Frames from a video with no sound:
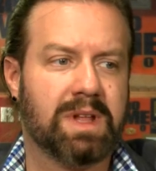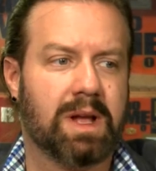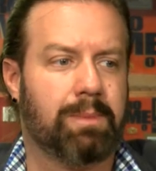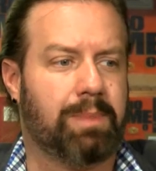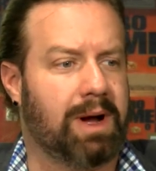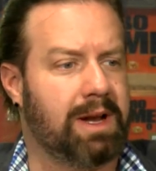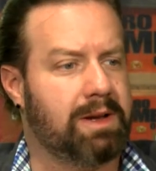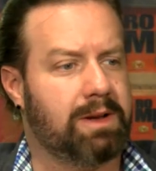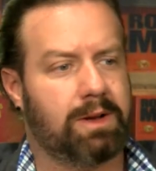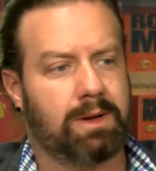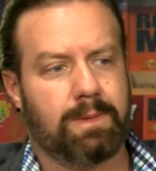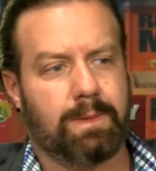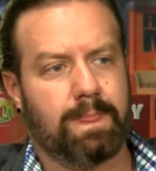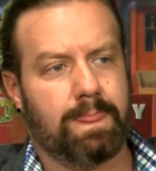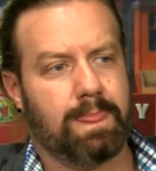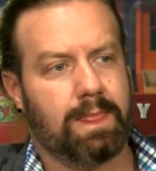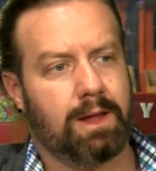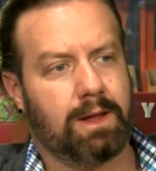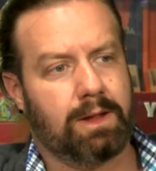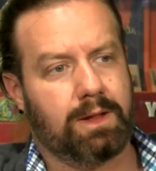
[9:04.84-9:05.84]
But
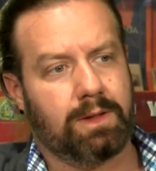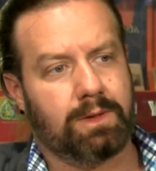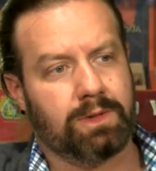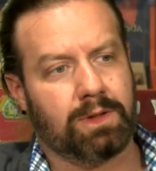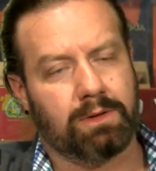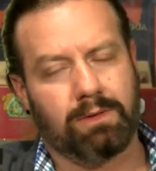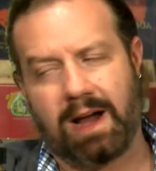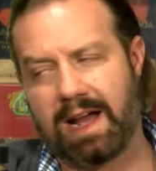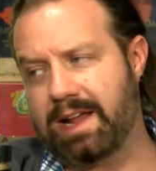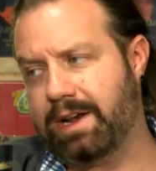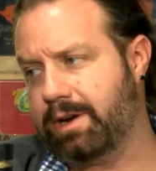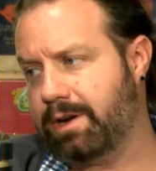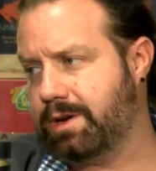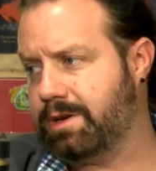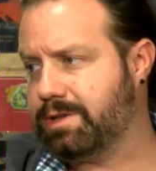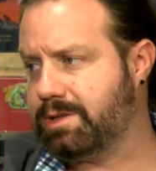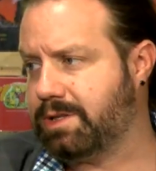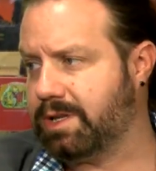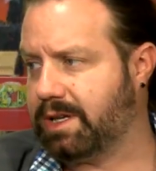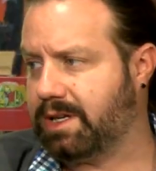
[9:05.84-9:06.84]
the
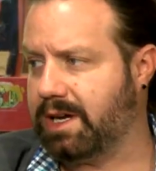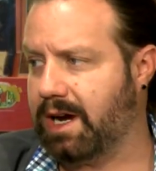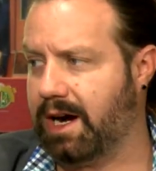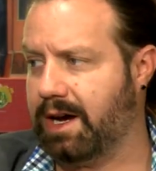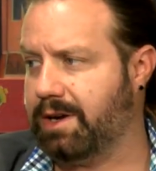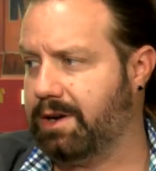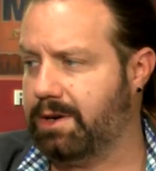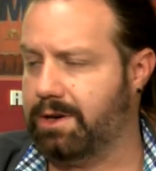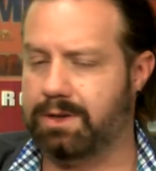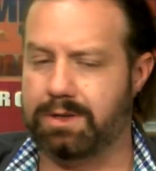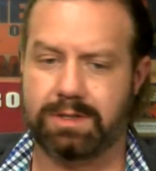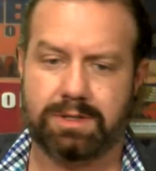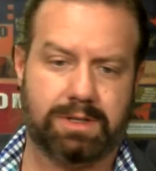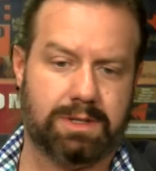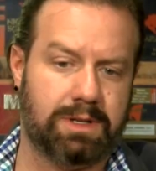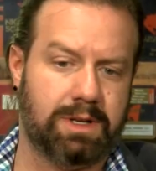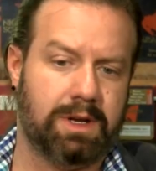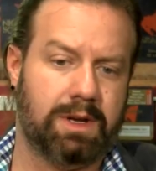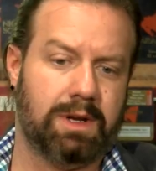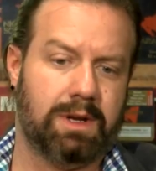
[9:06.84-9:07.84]
lighters, the cutters,
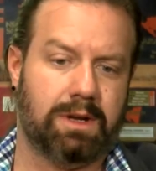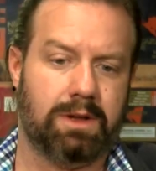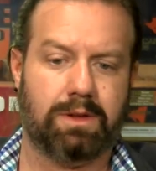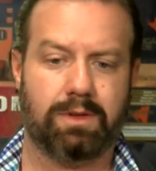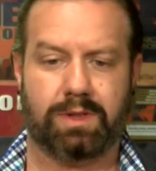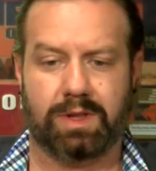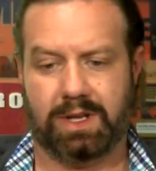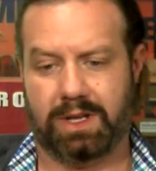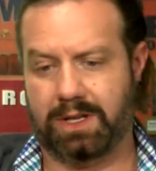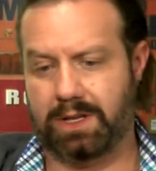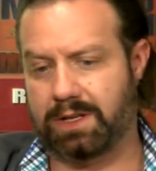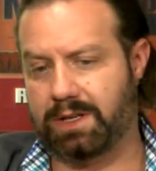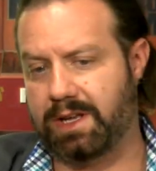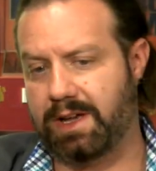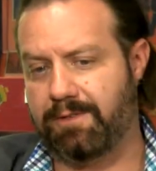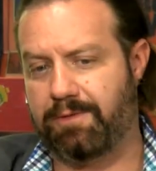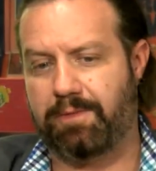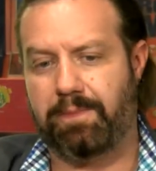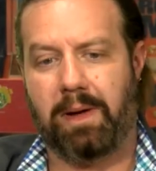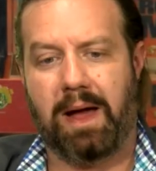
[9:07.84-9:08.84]
the
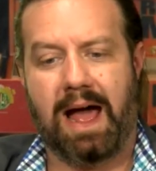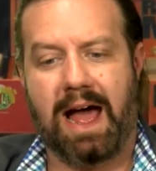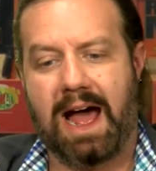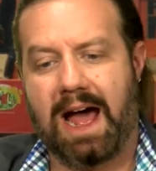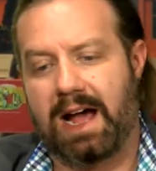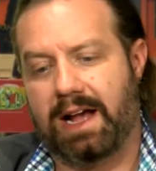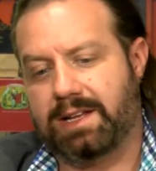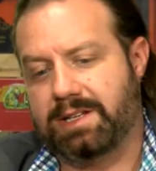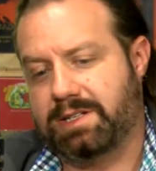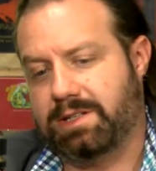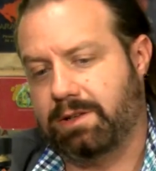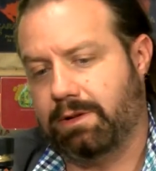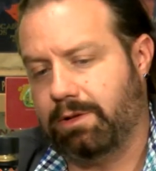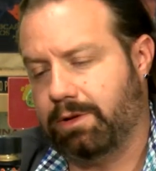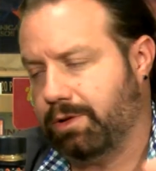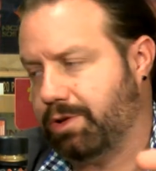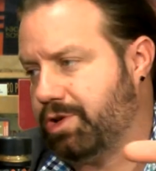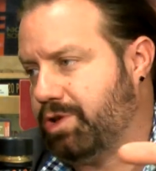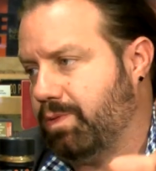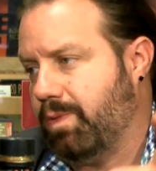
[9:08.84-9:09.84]
gift packs, the
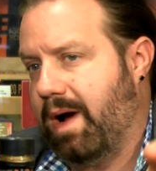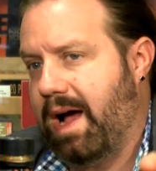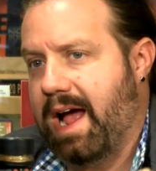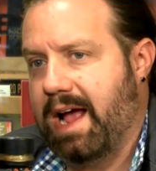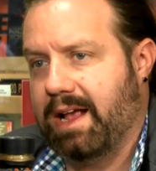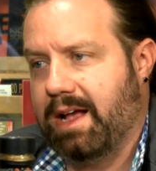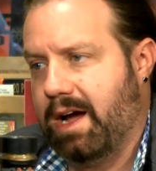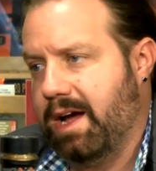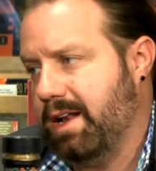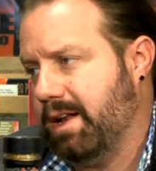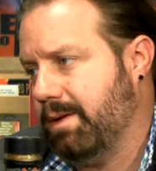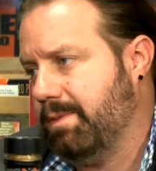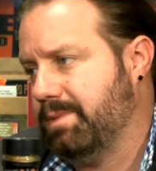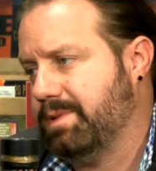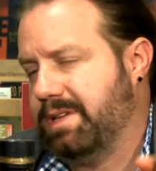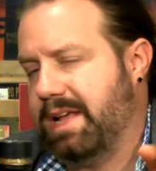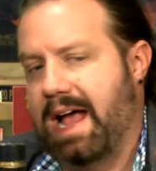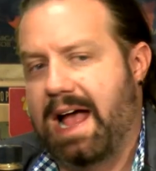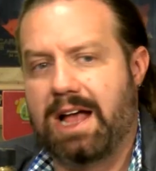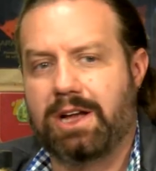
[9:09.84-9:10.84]
little swag items,
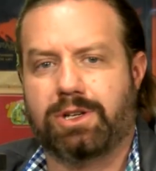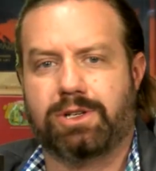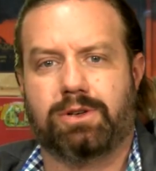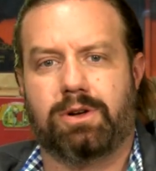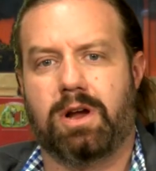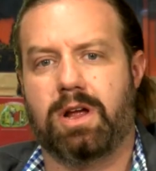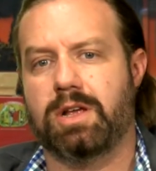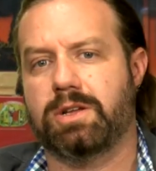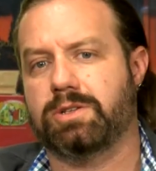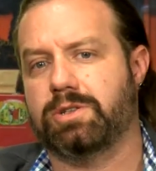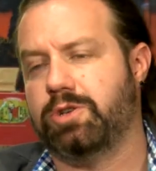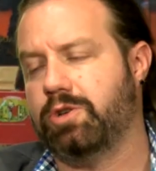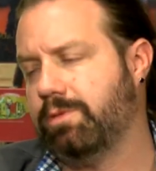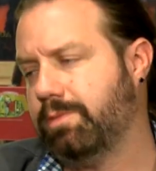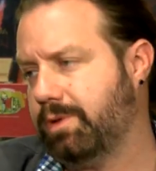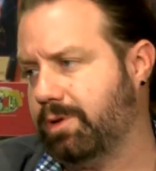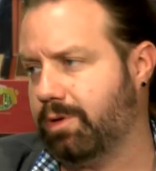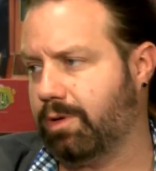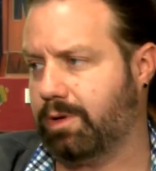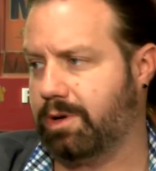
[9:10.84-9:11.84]
mm-hmm. ashtrays, mm-hmm.
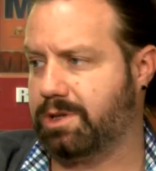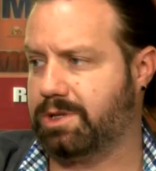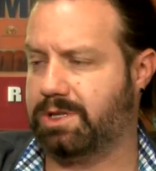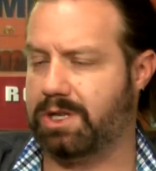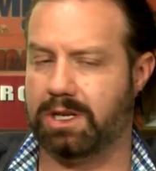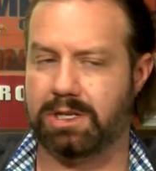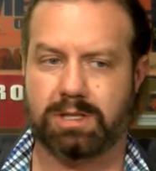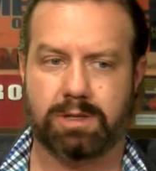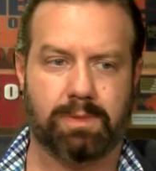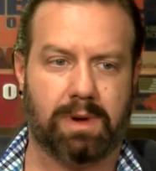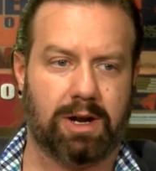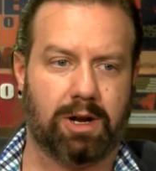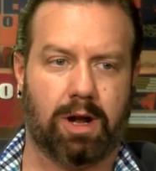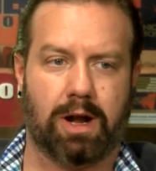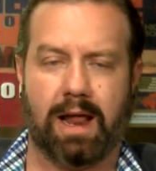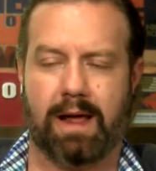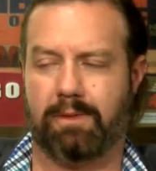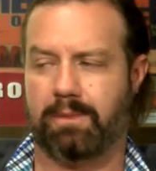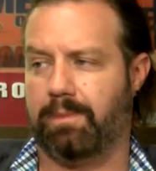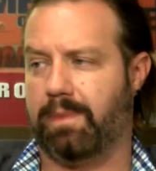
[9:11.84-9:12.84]
humidors, things you might not
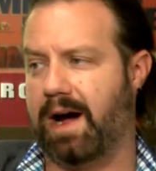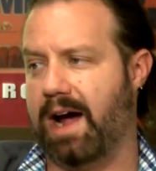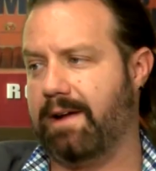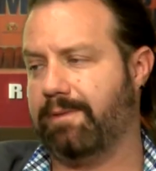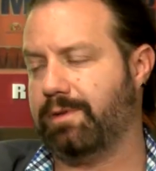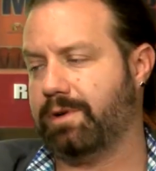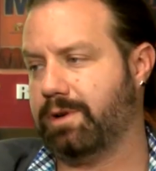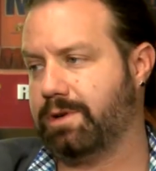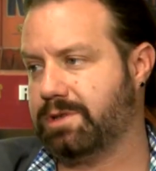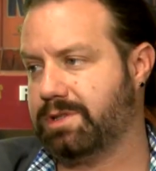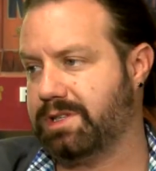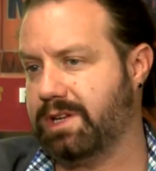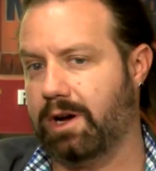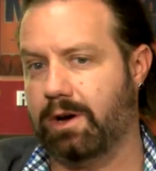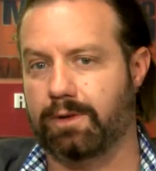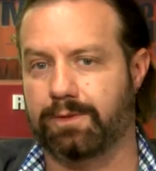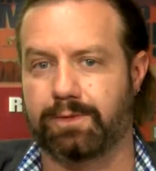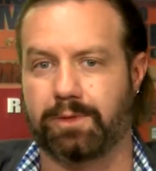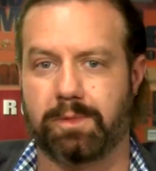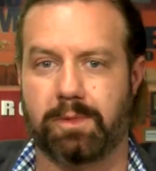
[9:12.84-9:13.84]
ever buy for
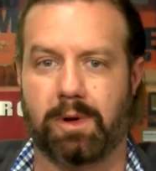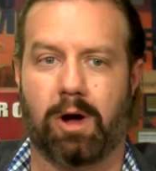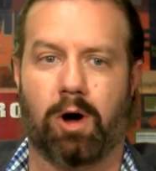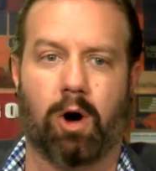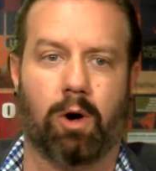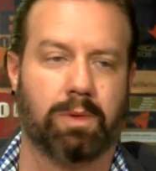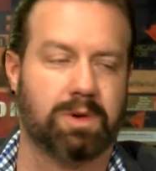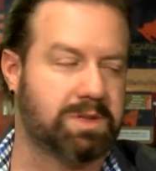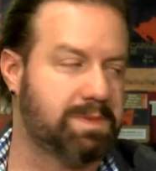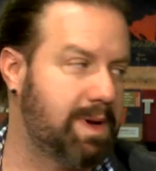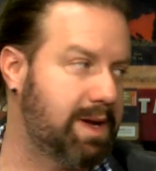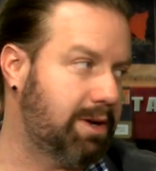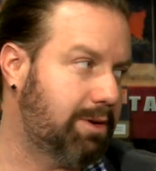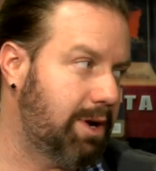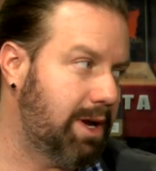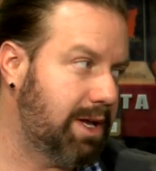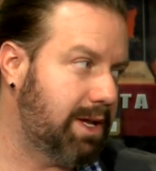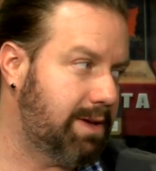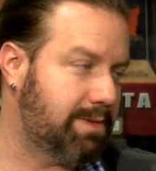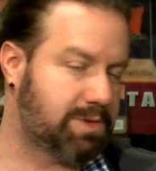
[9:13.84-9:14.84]
yourself. We always make
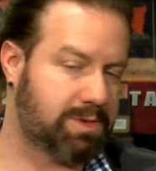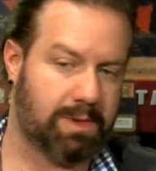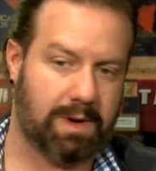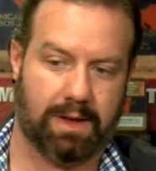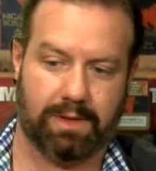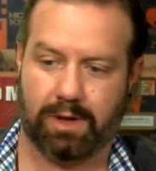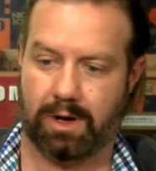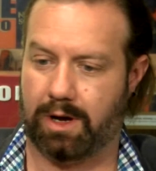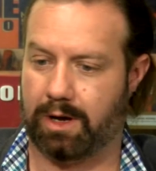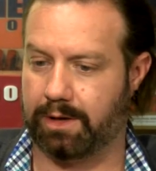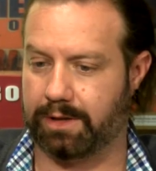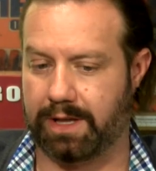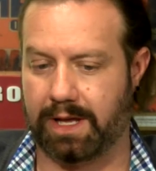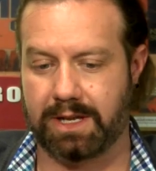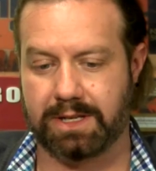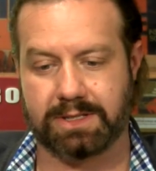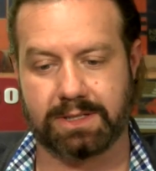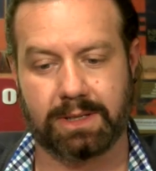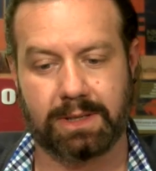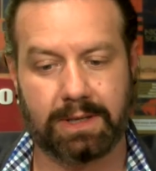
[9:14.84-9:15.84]
great gifts around the
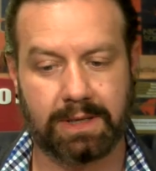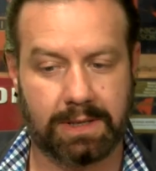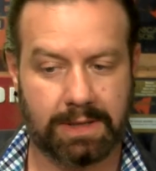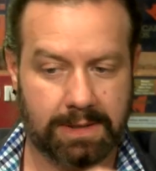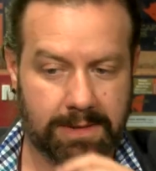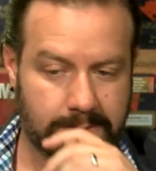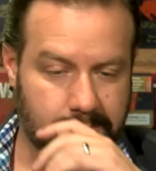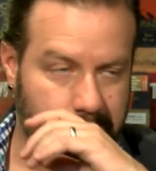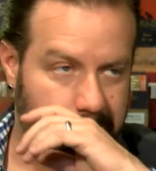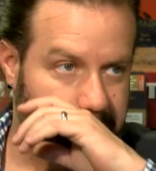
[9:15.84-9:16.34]
holidays. That's right.